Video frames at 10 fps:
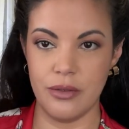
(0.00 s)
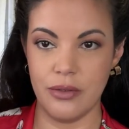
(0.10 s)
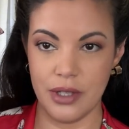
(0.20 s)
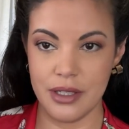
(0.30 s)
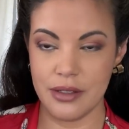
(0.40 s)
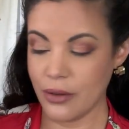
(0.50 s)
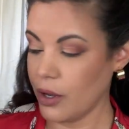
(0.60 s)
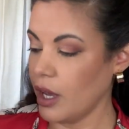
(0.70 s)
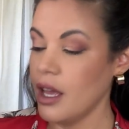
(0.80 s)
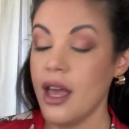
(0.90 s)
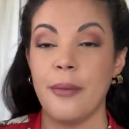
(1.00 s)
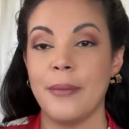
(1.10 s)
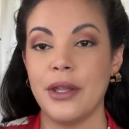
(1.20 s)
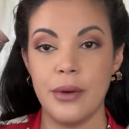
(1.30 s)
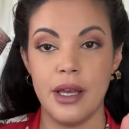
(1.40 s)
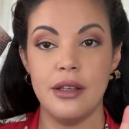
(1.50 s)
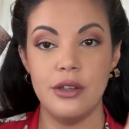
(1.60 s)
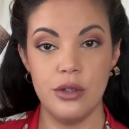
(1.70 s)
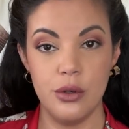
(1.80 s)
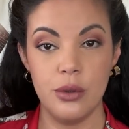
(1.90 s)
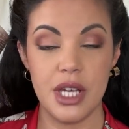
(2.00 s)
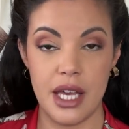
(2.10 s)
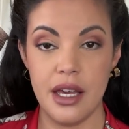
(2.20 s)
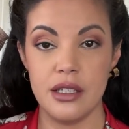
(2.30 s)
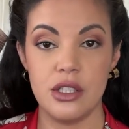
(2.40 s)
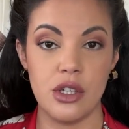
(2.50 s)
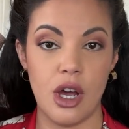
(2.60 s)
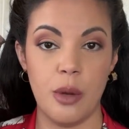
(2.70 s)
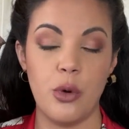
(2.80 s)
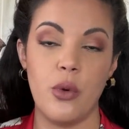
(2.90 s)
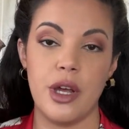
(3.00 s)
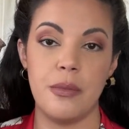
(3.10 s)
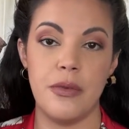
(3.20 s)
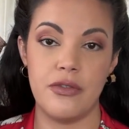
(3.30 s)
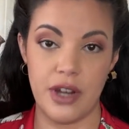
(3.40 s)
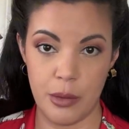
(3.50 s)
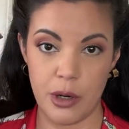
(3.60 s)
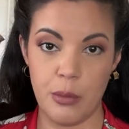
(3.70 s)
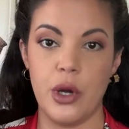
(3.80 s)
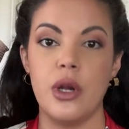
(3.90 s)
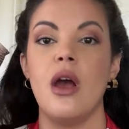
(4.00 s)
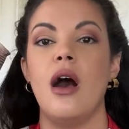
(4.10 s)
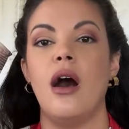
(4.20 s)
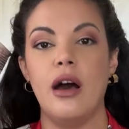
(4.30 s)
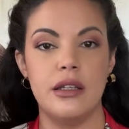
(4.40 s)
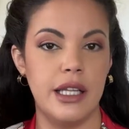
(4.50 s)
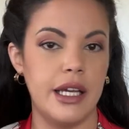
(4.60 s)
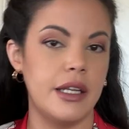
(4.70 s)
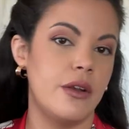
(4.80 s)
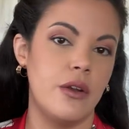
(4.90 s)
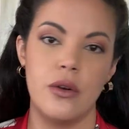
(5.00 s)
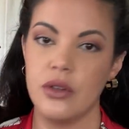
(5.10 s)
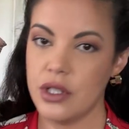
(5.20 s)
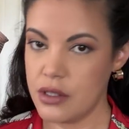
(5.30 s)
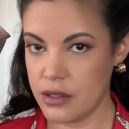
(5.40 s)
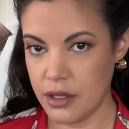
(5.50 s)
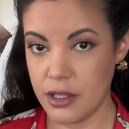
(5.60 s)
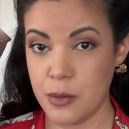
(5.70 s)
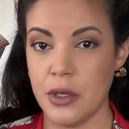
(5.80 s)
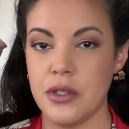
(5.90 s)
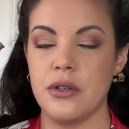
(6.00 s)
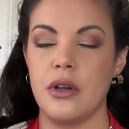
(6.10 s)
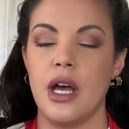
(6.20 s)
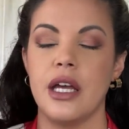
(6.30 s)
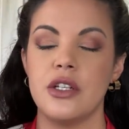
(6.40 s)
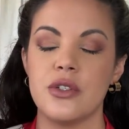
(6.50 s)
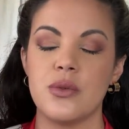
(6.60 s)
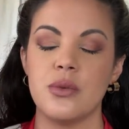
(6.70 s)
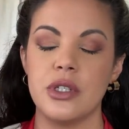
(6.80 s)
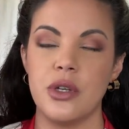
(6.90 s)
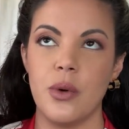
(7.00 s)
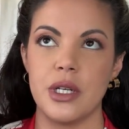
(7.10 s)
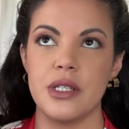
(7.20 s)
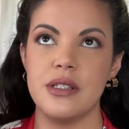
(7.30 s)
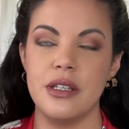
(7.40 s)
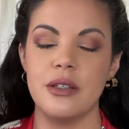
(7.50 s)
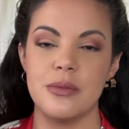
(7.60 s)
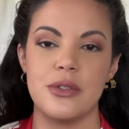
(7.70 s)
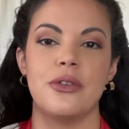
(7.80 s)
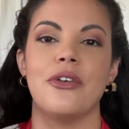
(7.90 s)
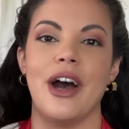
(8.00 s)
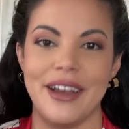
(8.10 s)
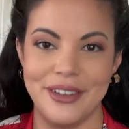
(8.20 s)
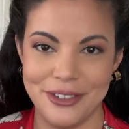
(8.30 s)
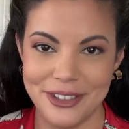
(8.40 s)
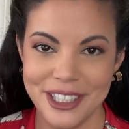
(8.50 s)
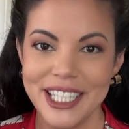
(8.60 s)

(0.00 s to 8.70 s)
of this, okay? By the way, you can shop Hawaii Fabric Mart online. No, this is not sponsored. I just really want to see them survive,